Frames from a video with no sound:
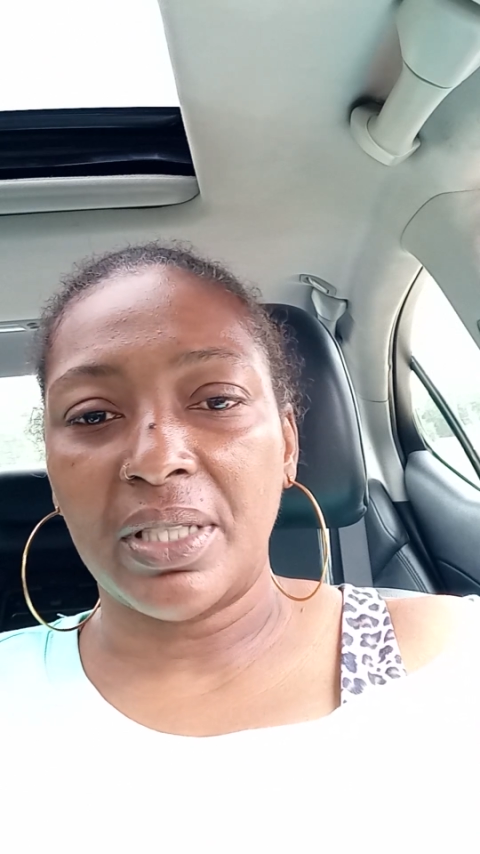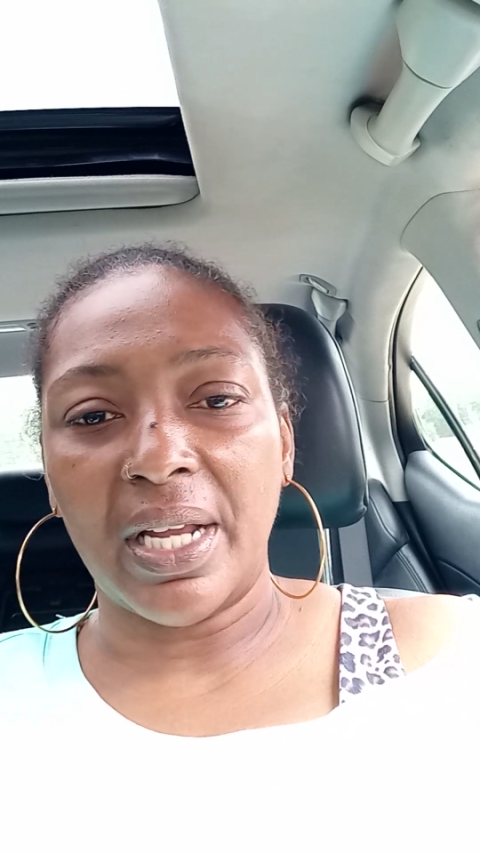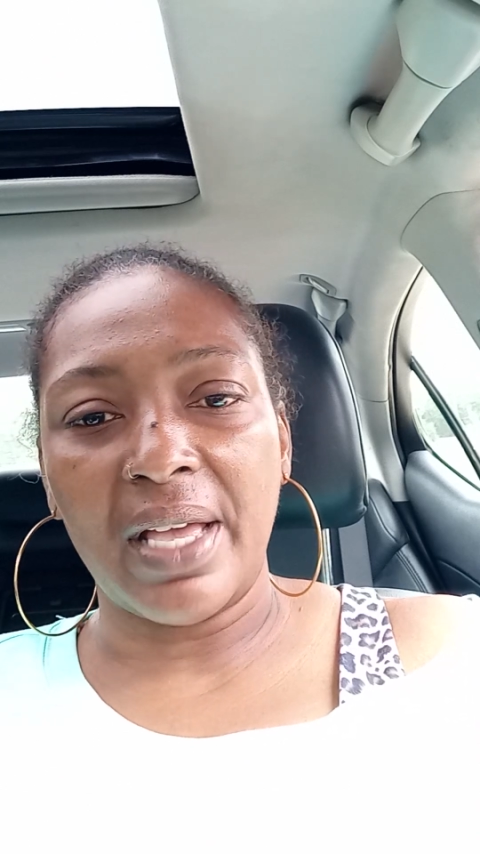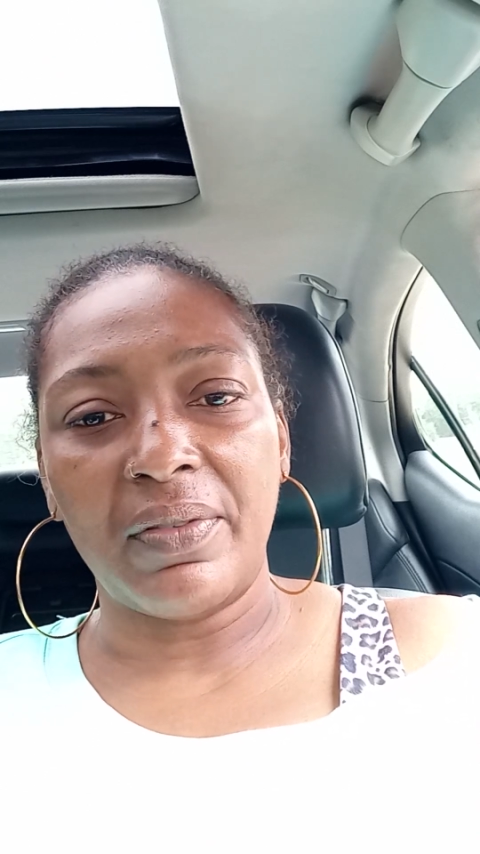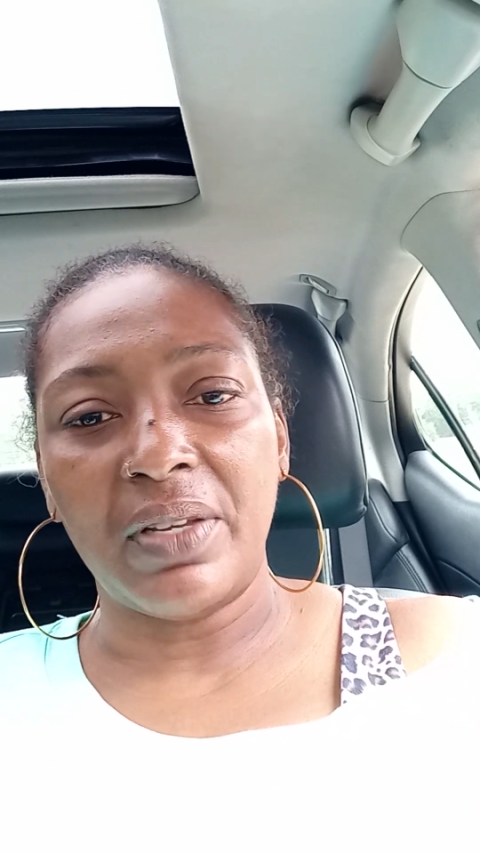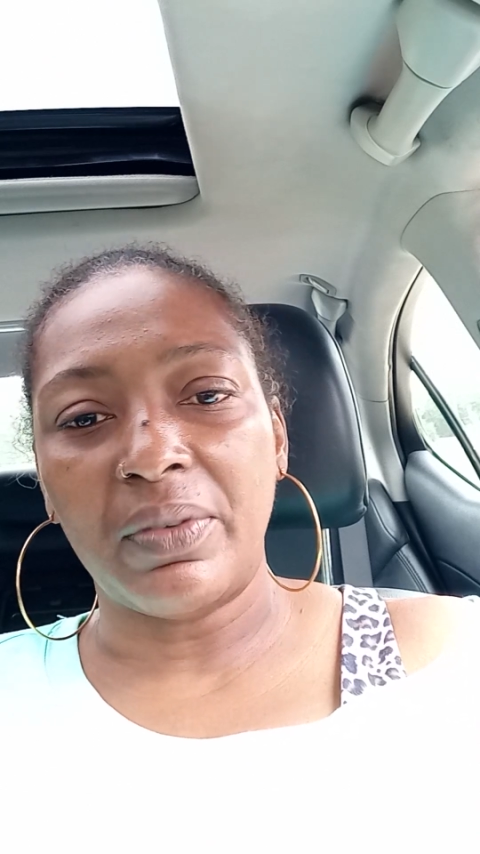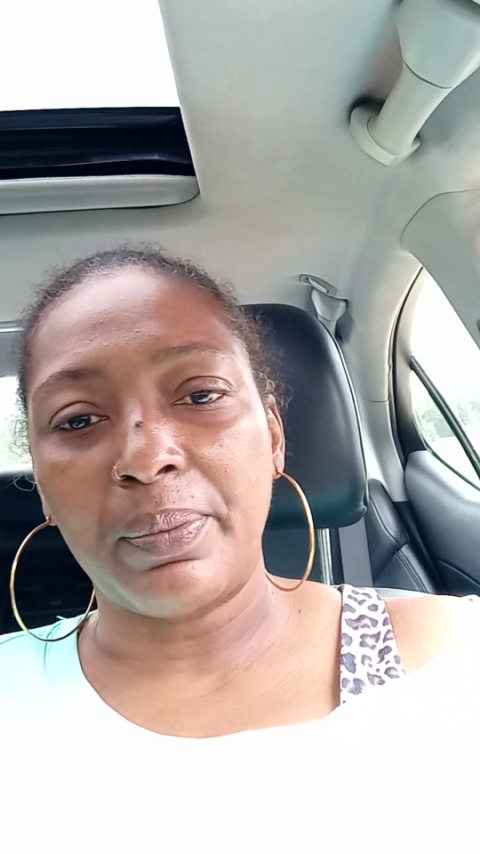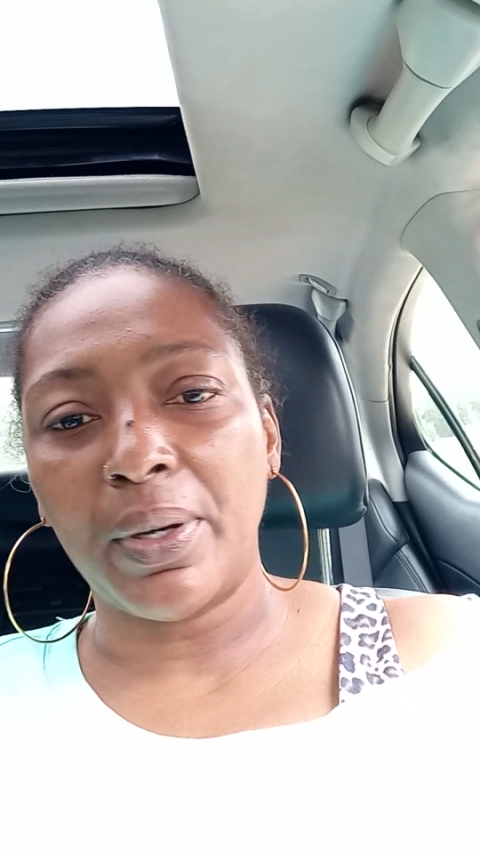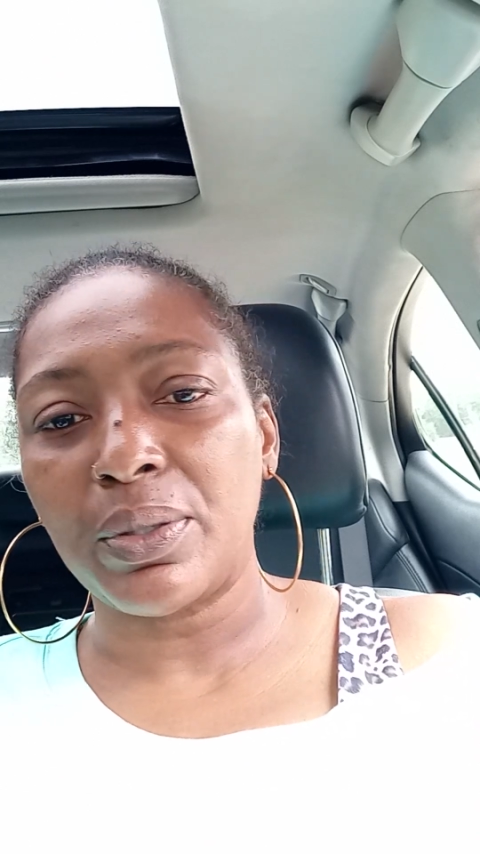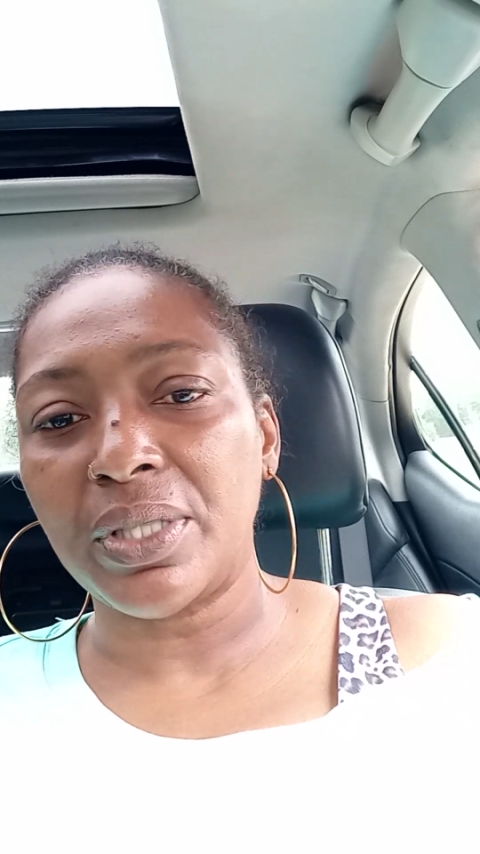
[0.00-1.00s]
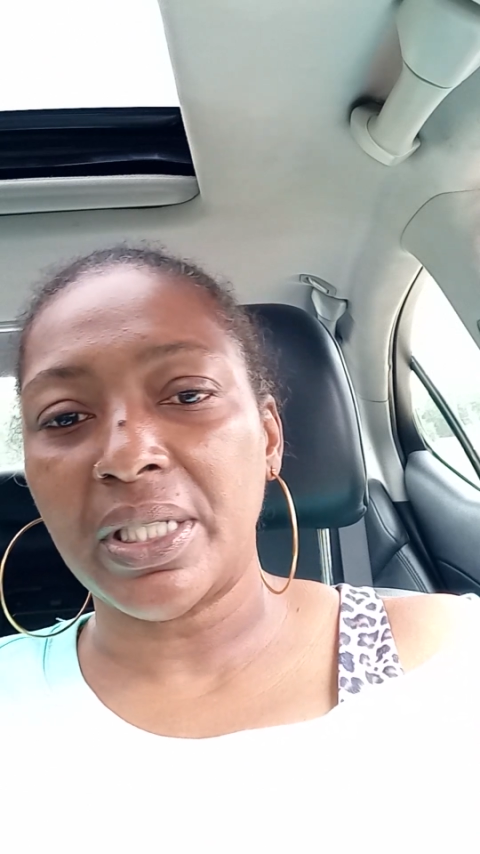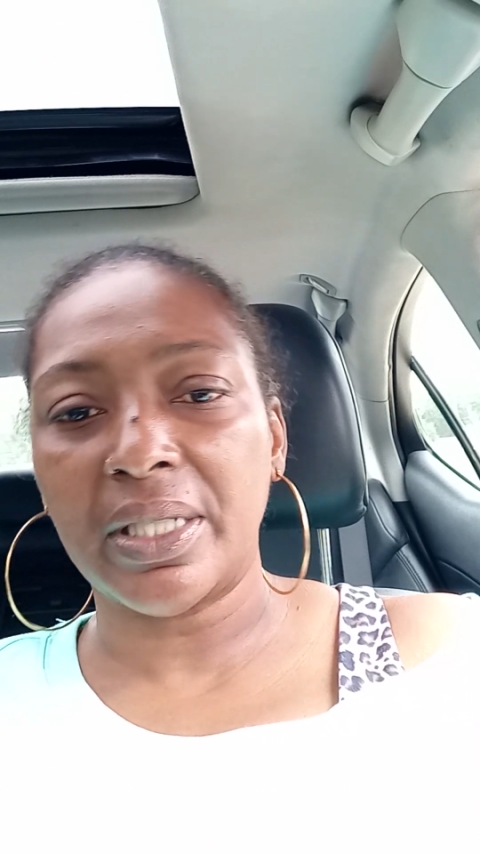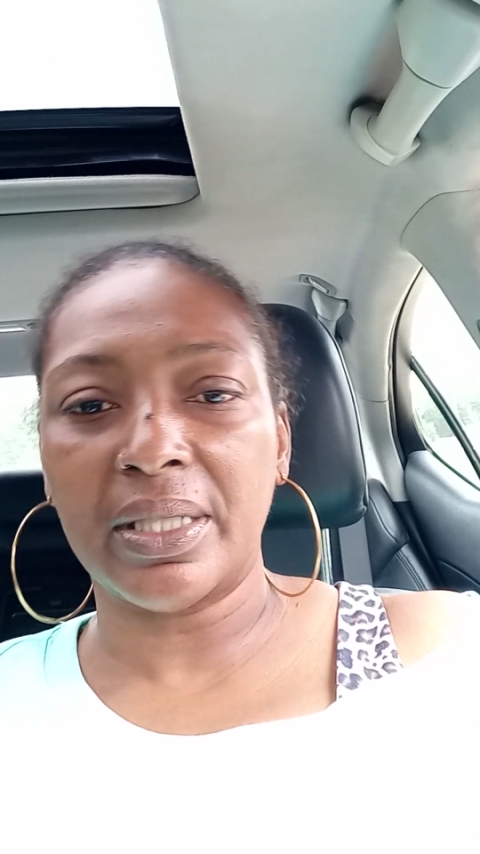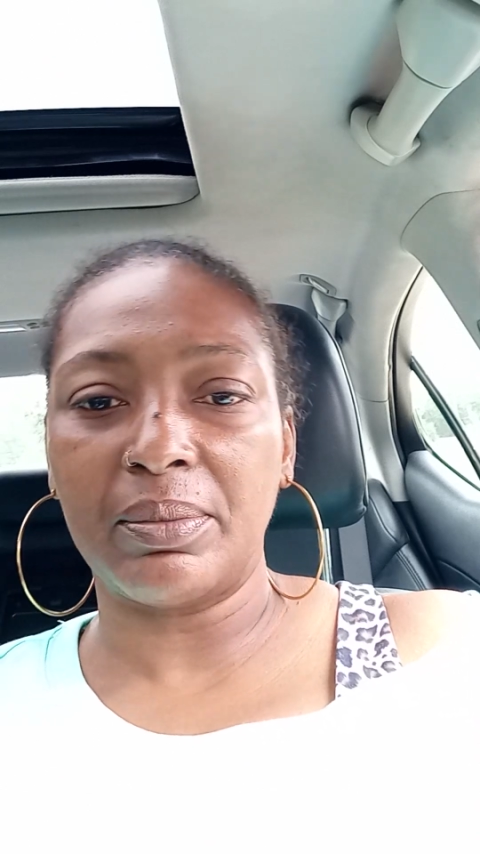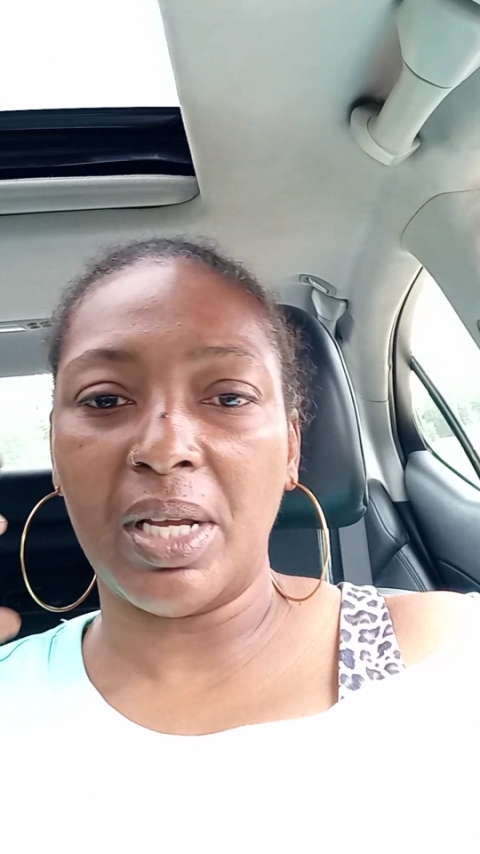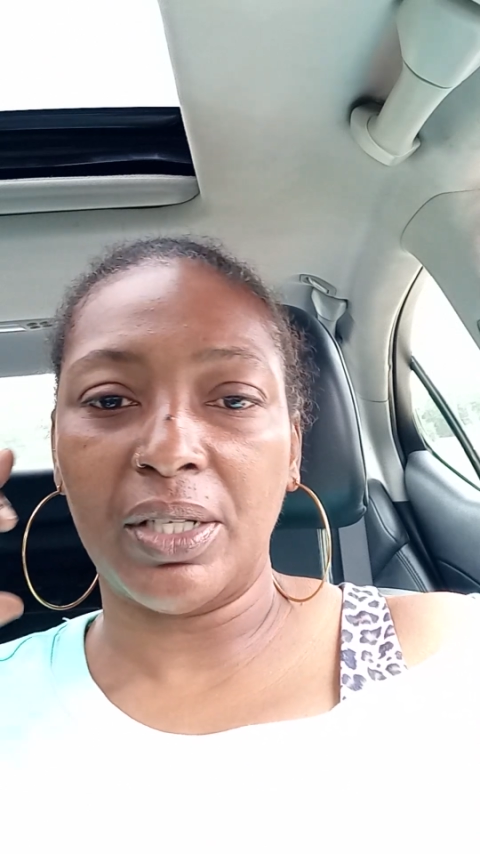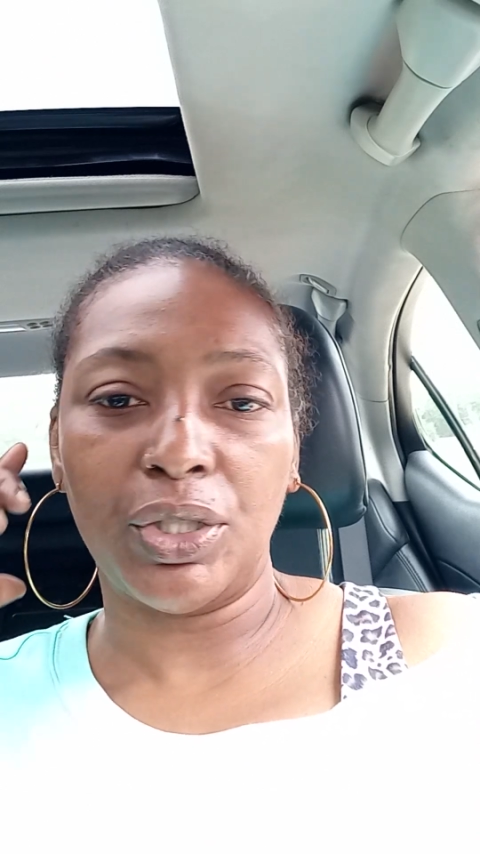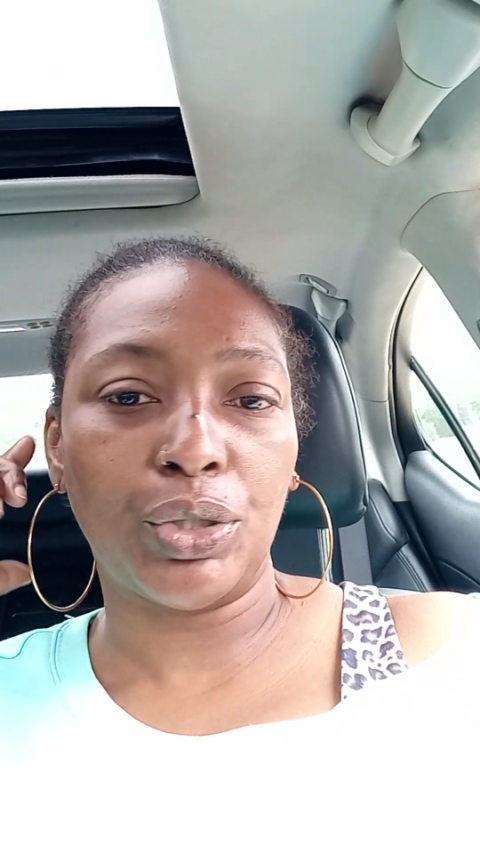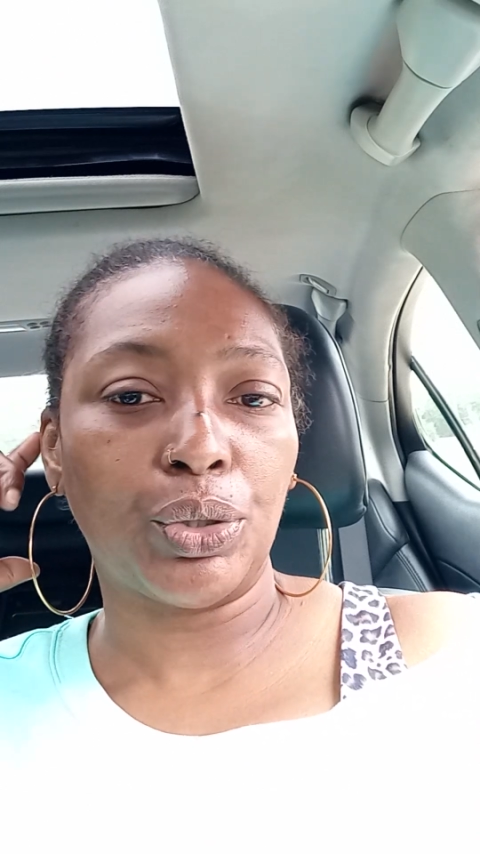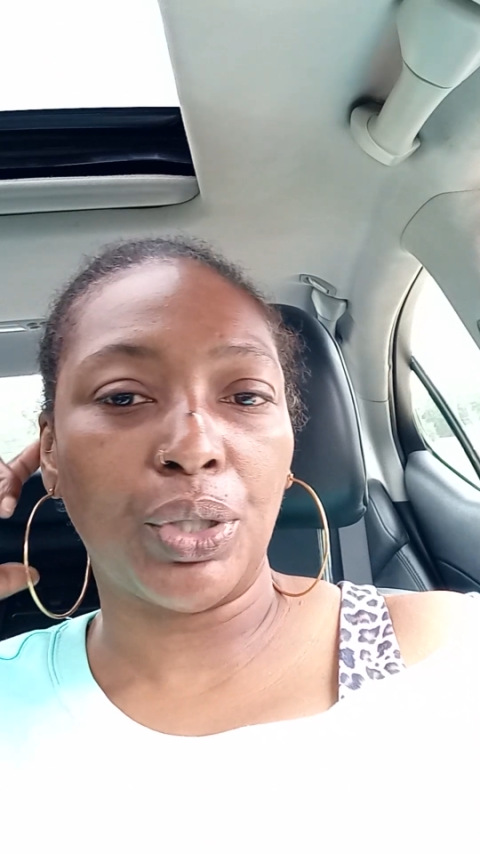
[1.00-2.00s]
that I haven't even posted because I'm not
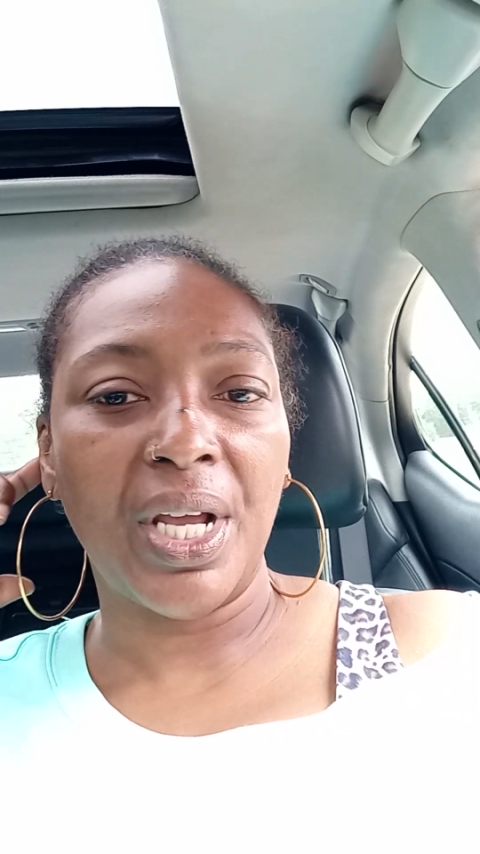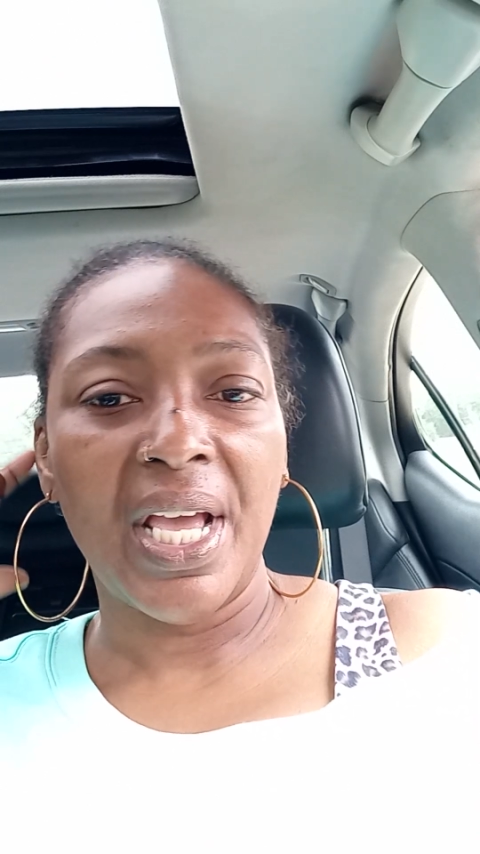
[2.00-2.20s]
sure